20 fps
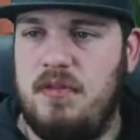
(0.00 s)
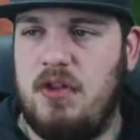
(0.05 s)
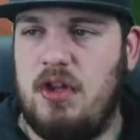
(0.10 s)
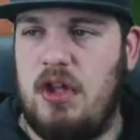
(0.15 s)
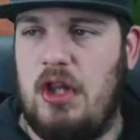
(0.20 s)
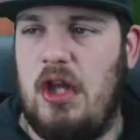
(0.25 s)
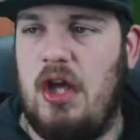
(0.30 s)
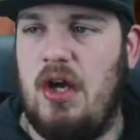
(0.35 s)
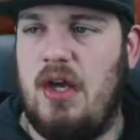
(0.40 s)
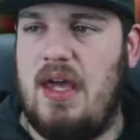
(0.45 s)

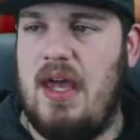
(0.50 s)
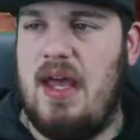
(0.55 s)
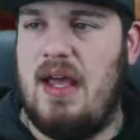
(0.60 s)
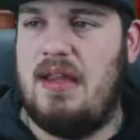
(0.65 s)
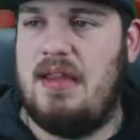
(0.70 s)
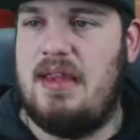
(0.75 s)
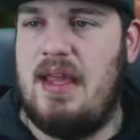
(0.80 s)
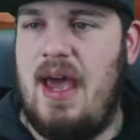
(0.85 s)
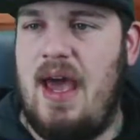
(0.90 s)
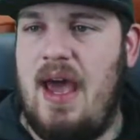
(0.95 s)
Look
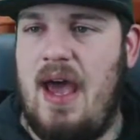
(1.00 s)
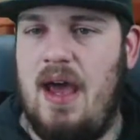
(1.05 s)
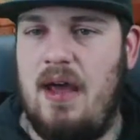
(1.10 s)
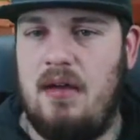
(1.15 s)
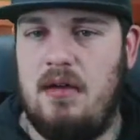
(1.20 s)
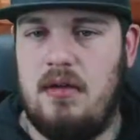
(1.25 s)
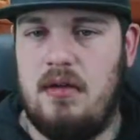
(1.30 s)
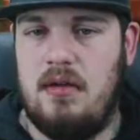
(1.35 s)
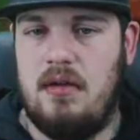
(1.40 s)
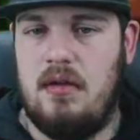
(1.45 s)
at that.
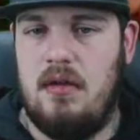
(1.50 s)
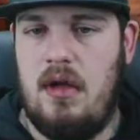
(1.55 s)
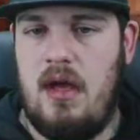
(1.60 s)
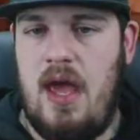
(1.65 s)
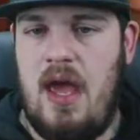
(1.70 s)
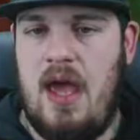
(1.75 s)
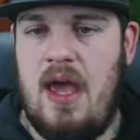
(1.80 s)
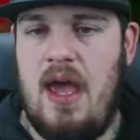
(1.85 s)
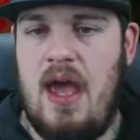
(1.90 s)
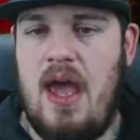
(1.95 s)

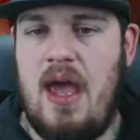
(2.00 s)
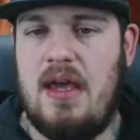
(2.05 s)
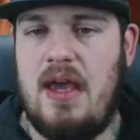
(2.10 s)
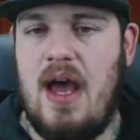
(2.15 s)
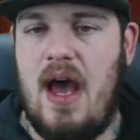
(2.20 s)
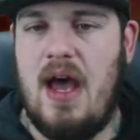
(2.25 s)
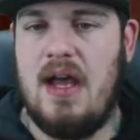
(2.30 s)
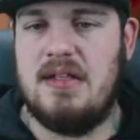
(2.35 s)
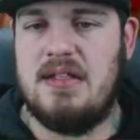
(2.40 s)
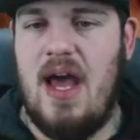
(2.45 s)
Hey, hey,
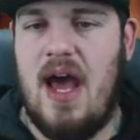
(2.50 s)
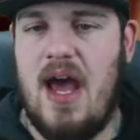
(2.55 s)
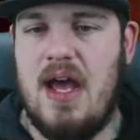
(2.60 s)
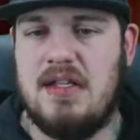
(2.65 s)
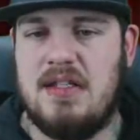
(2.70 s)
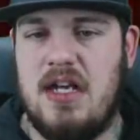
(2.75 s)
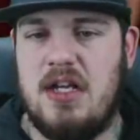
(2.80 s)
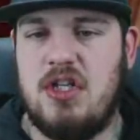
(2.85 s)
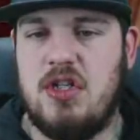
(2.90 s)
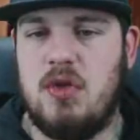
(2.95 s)
guys,
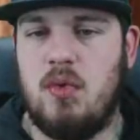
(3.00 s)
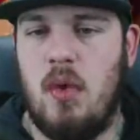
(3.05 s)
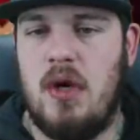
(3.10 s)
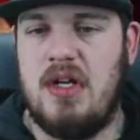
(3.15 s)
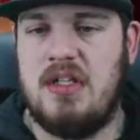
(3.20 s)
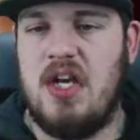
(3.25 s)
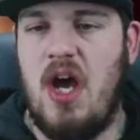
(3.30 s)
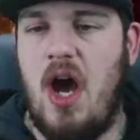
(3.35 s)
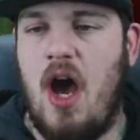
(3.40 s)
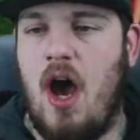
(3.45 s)
guys, I just want
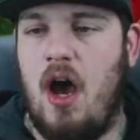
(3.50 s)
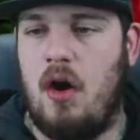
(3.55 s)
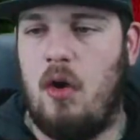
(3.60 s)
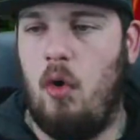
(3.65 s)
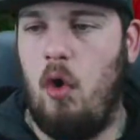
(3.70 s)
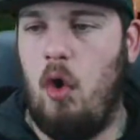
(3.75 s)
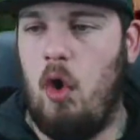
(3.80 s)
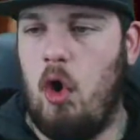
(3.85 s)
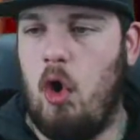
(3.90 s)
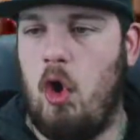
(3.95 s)
to talk.
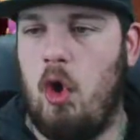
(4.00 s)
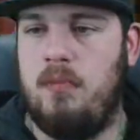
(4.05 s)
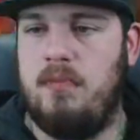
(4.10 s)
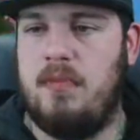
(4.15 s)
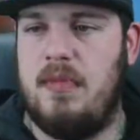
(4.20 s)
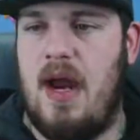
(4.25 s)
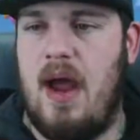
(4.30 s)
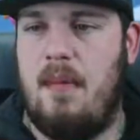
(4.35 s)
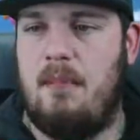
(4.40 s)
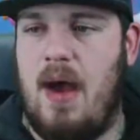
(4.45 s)
Oop,
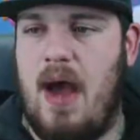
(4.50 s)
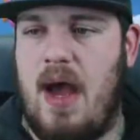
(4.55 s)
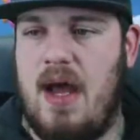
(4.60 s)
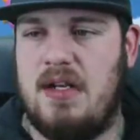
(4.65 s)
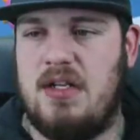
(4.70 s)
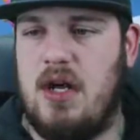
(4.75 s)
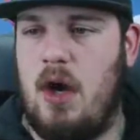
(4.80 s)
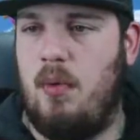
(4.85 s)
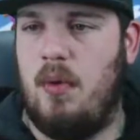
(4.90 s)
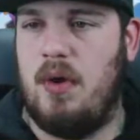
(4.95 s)
never
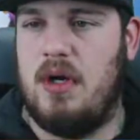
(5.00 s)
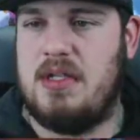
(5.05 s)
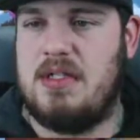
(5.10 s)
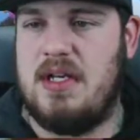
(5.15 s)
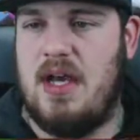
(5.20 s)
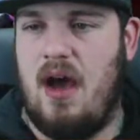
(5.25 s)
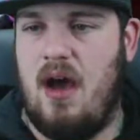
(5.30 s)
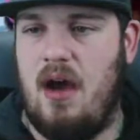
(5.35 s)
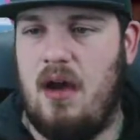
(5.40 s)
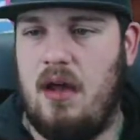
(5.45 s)
mind, don't want to
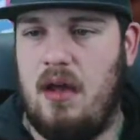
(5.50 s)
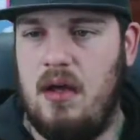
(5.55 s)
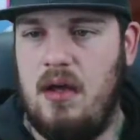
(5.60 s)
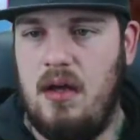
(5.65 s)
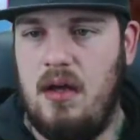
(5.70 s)
talk.